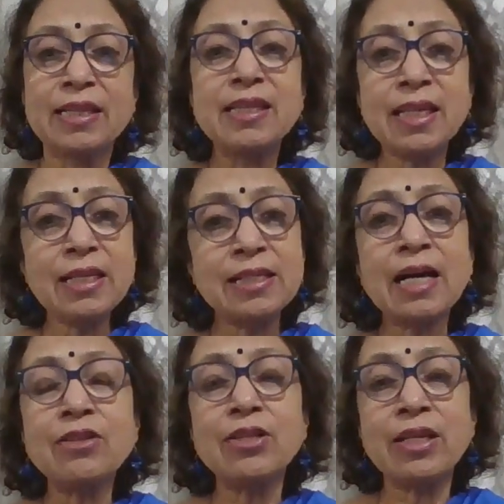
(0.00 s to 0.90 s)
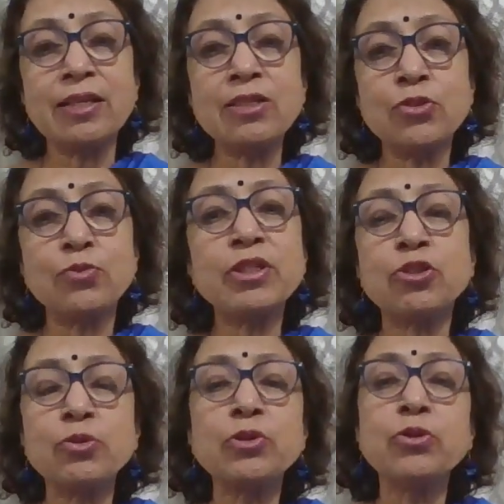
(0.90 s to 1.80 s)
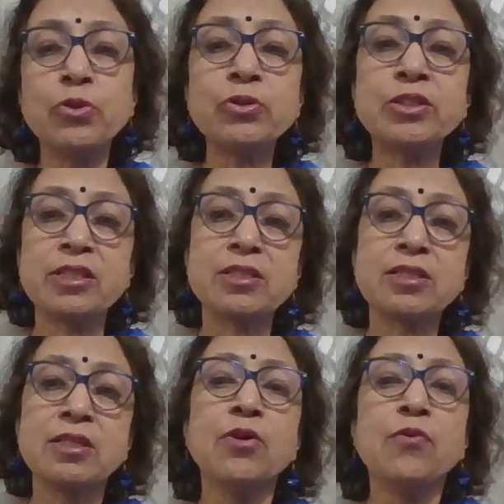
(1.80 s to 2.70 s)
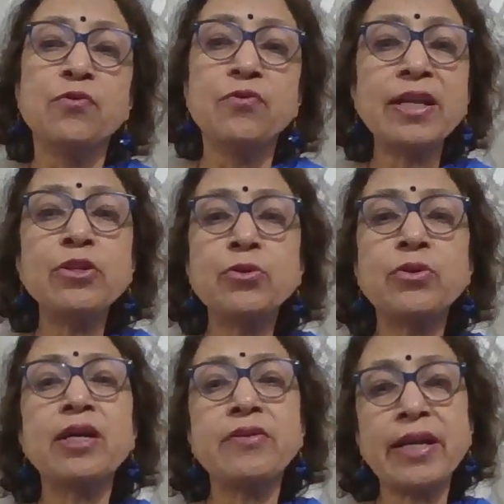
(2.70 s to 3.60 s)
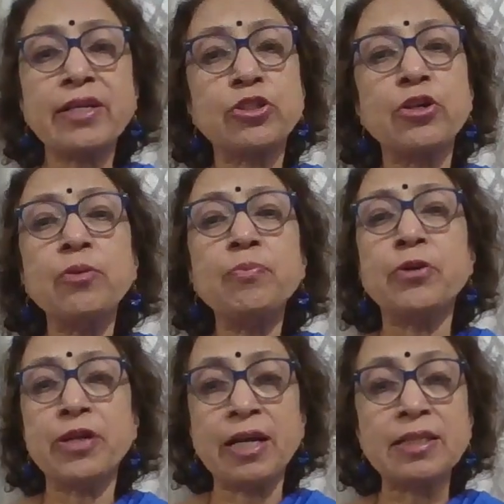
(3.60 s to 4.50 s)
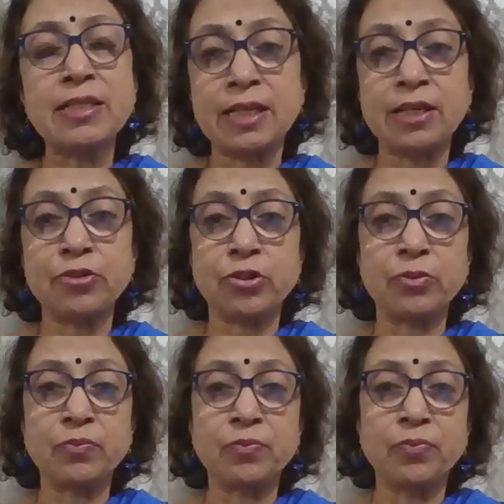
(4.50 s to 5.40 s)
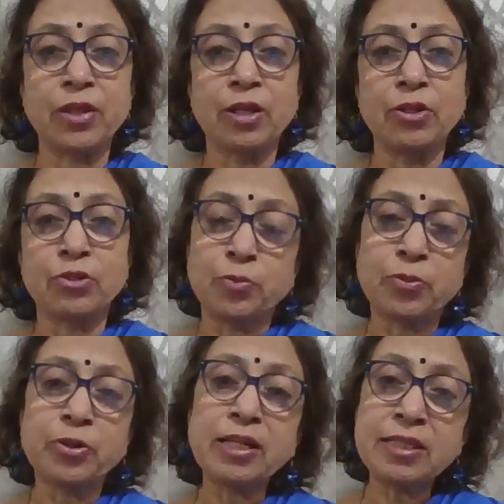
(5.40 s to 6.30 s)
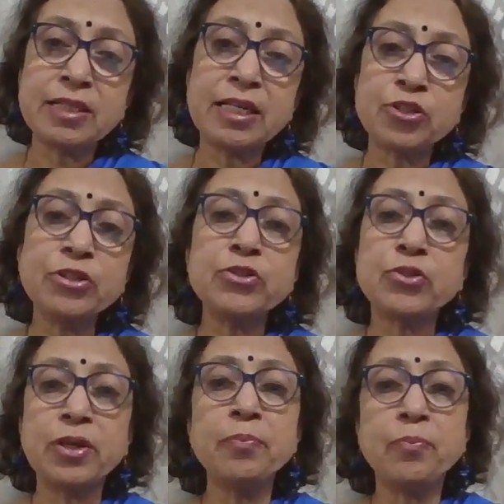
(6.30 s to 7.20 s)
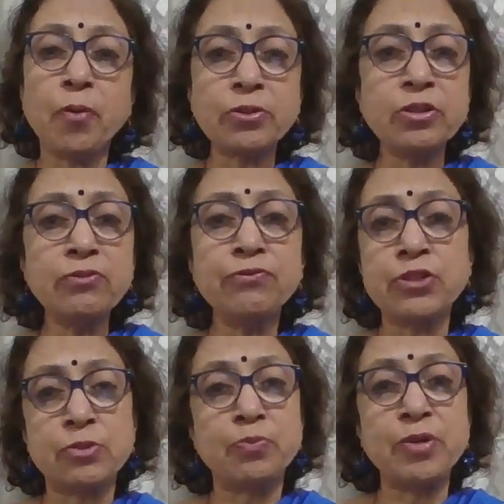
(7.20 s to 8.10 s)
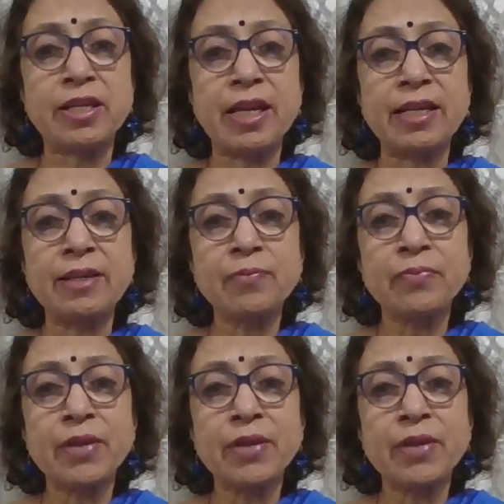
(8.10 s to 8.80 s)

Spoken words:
These are things which you notice when you correct your pronunciation. So pronunciation is important for speaking,